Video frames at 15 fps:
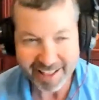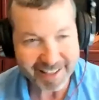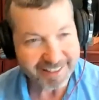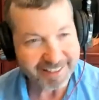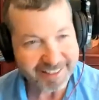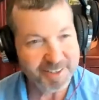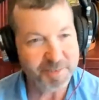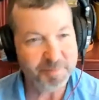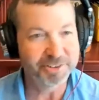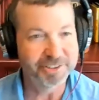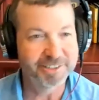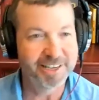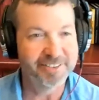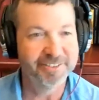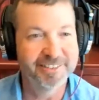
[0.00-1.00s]
I like the number
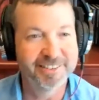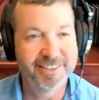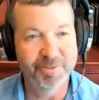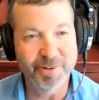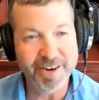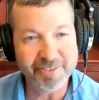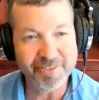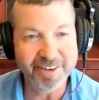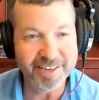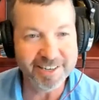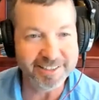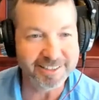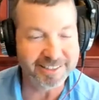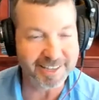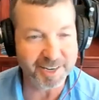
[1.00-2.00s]
17. Whatever it
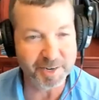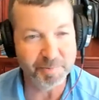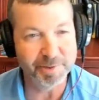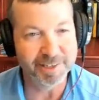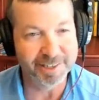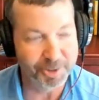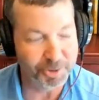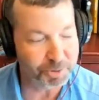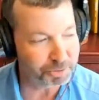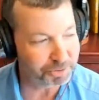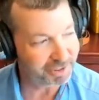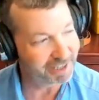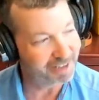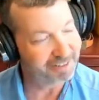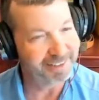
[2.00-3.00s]
is, it's going to be a cool
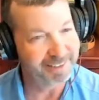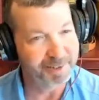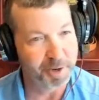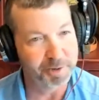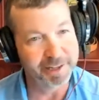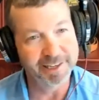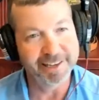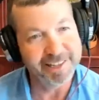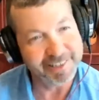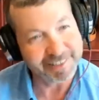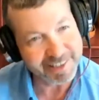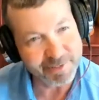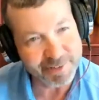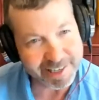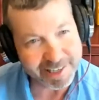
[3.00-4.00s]
sounding. Like, can
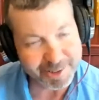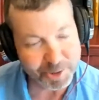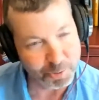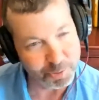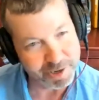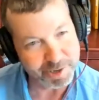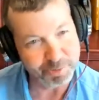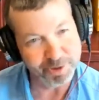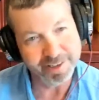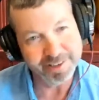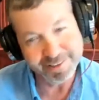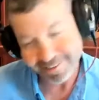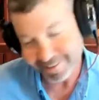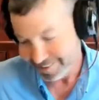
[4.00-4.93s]
we get to 21?